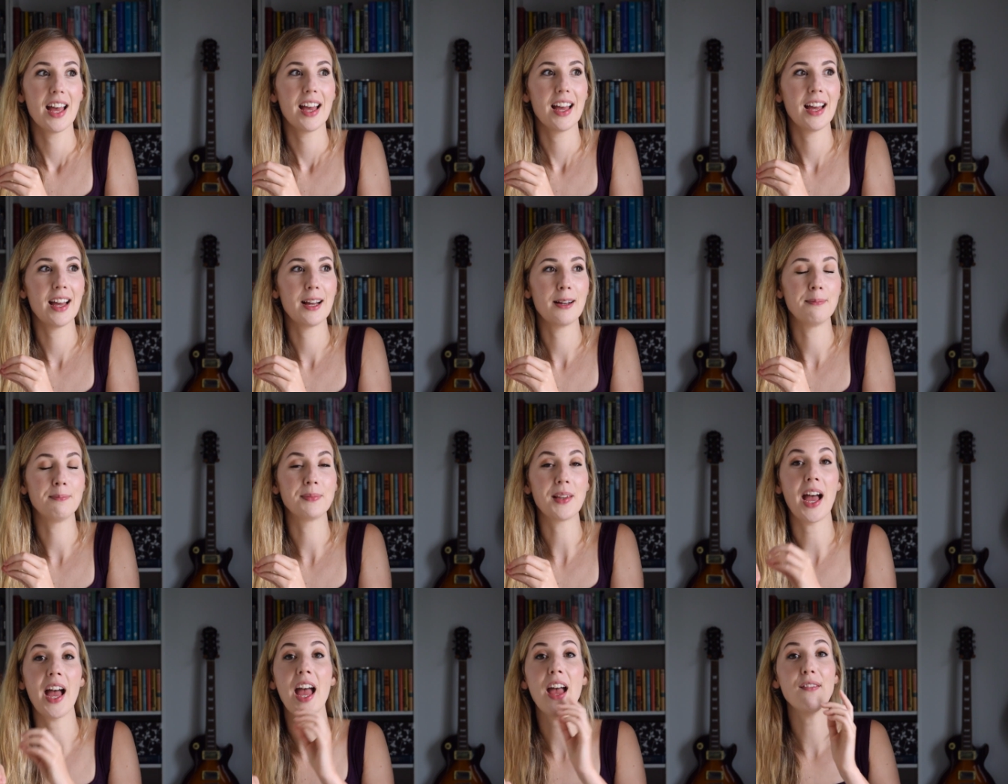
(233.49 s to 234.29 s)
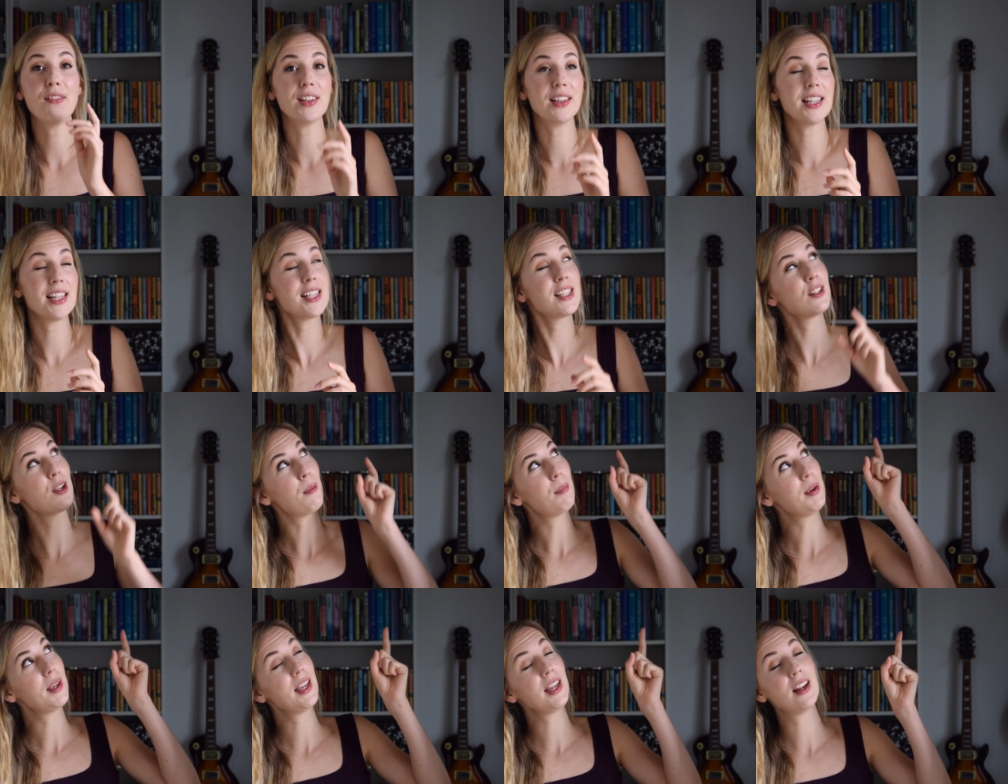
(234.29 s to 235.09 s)
I have a list
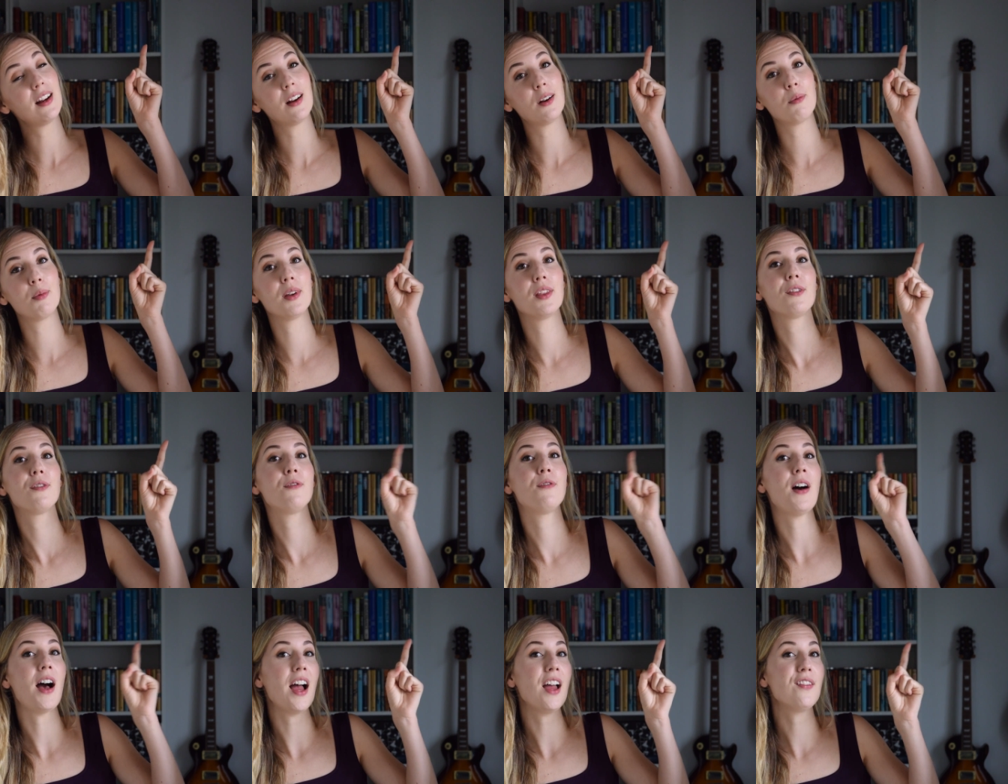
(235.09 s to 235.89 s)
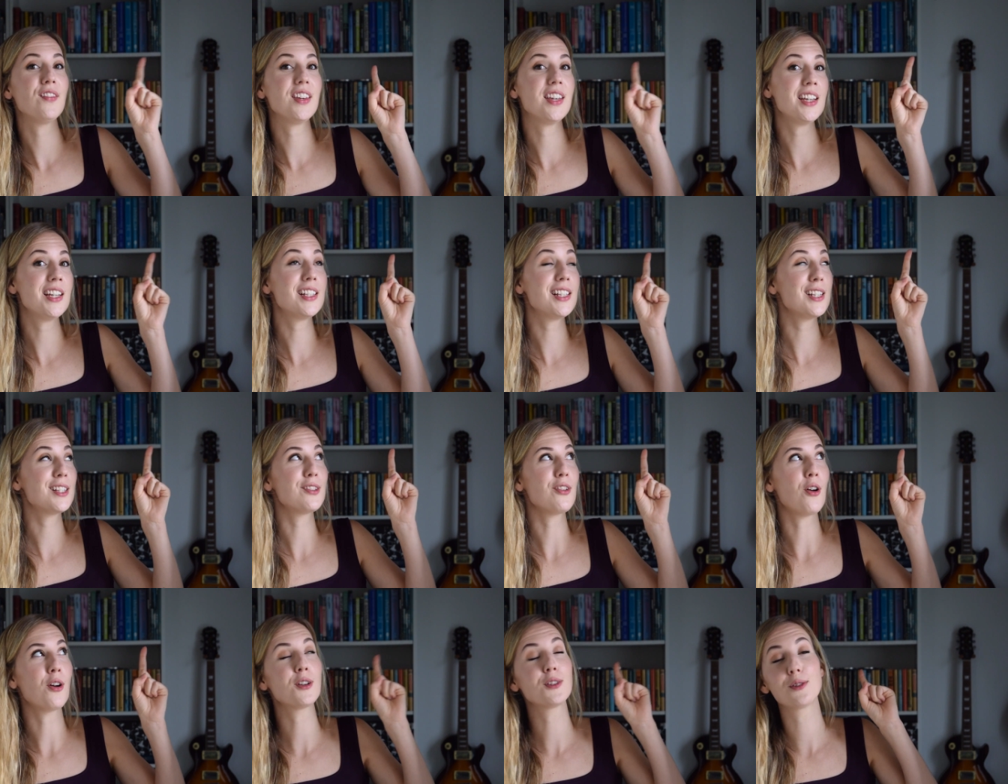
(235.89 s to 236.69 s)
up here with 5 easy
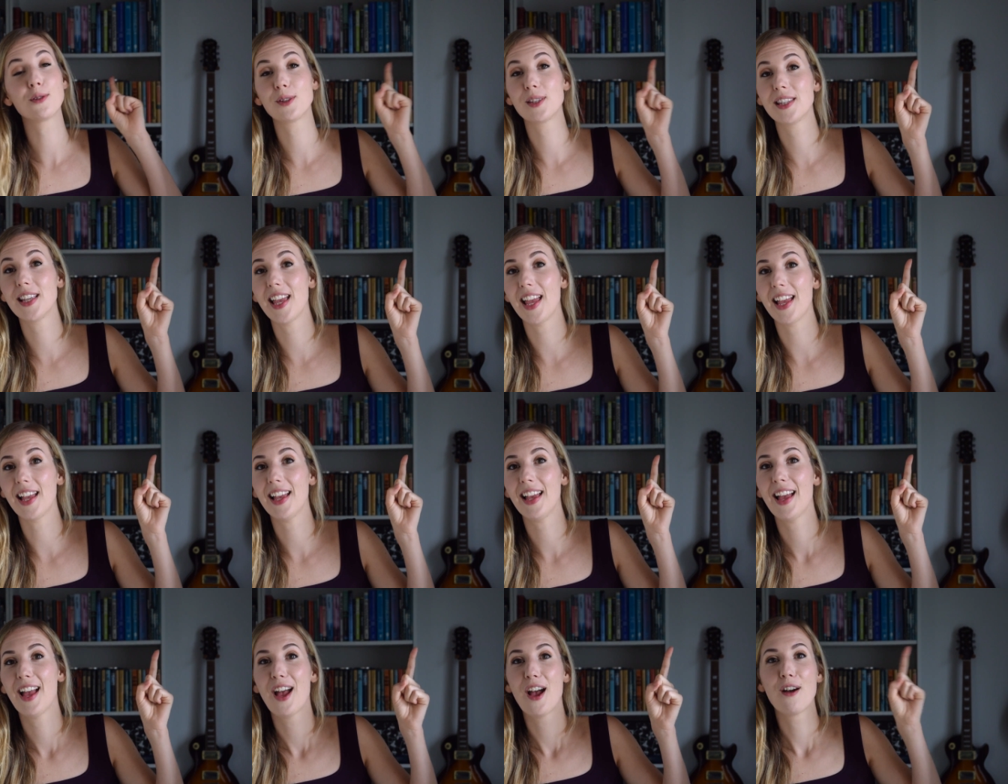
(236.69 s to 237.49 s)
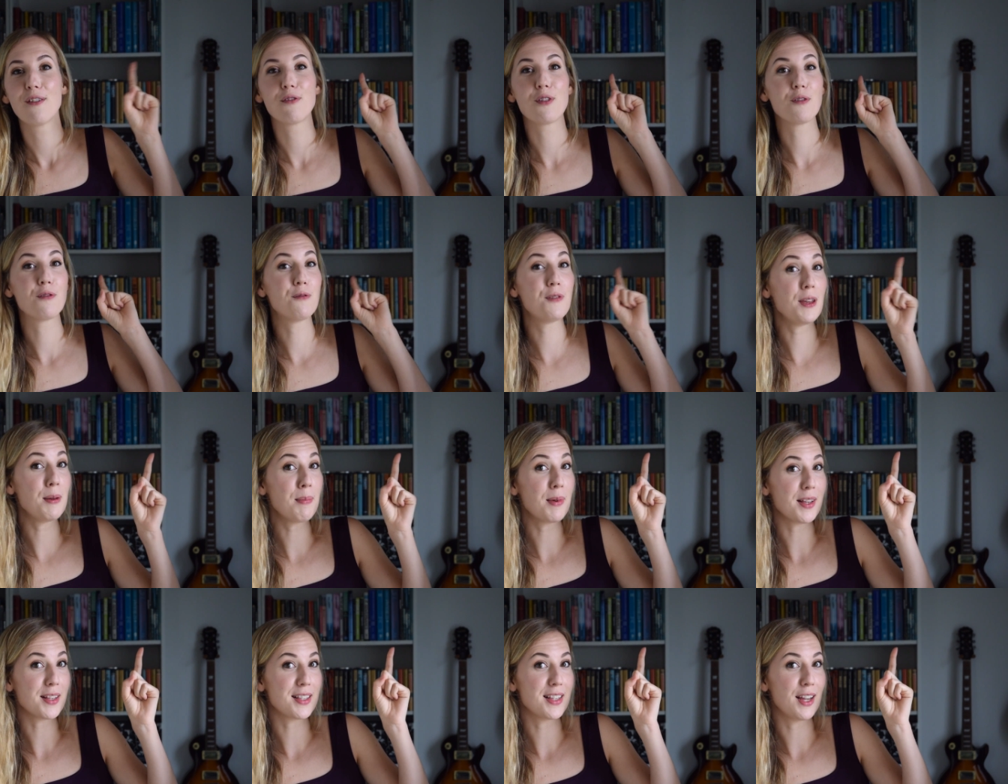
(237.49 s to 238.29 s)
songs to sing for
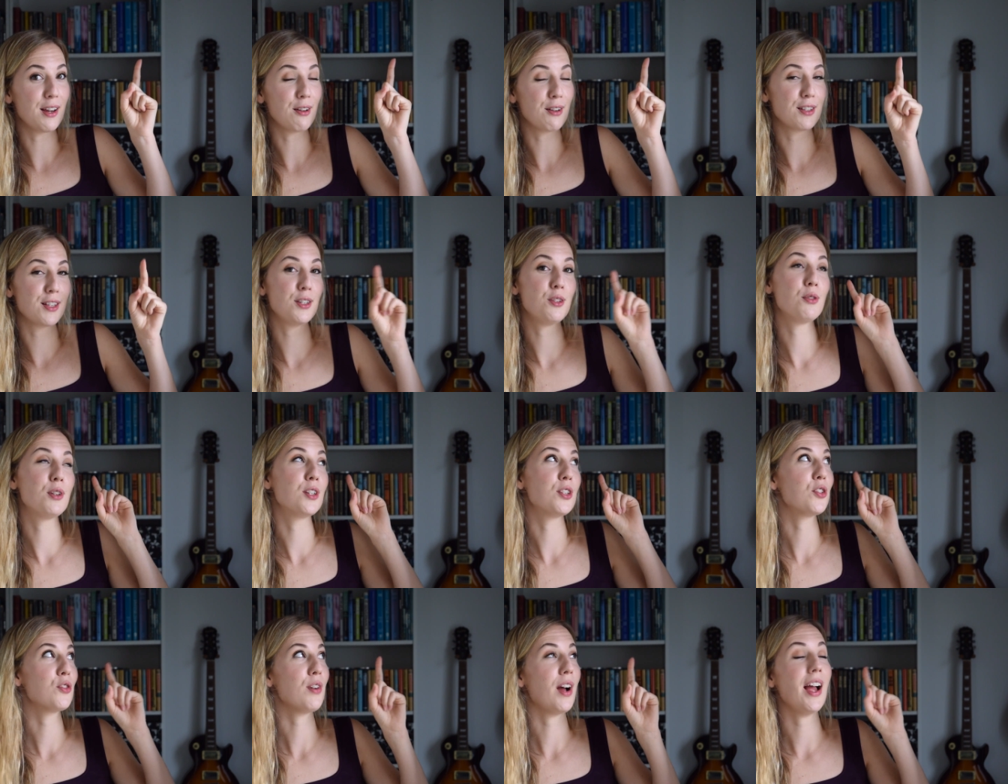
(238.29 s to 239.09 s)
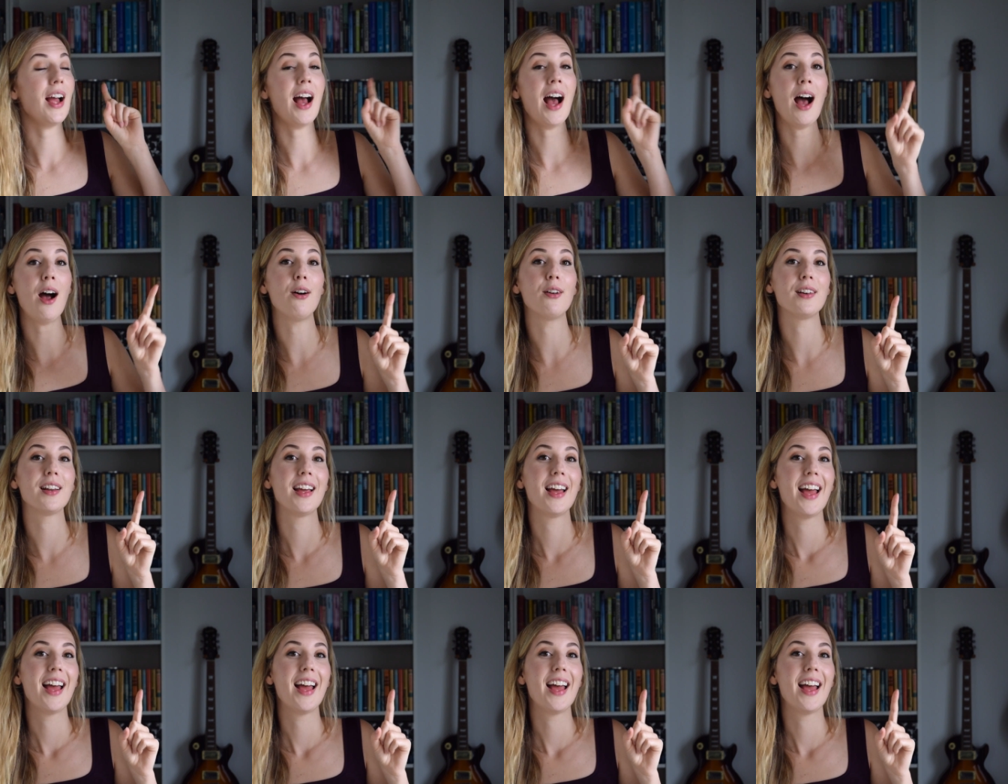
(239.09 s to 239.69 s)
female singers that you can try out.